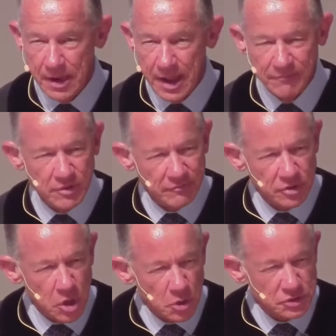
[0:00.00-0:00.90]
Have you ever
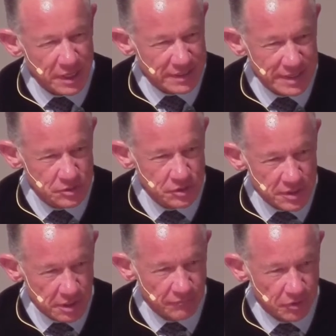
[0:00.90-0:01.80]
noticed that teaching
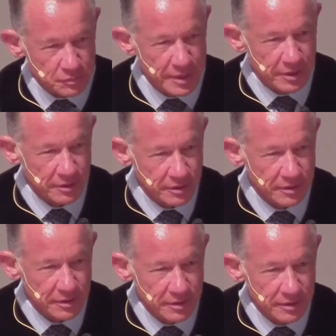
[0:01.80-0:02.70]
there in 1 Peter?
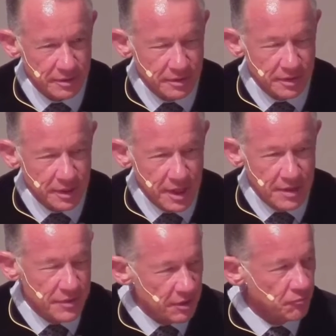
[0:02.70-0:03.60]

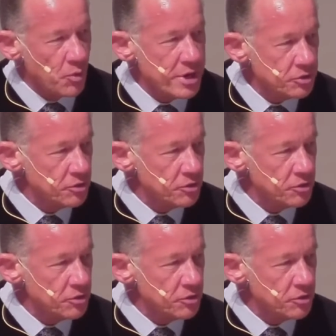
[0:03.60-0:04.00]
That if we do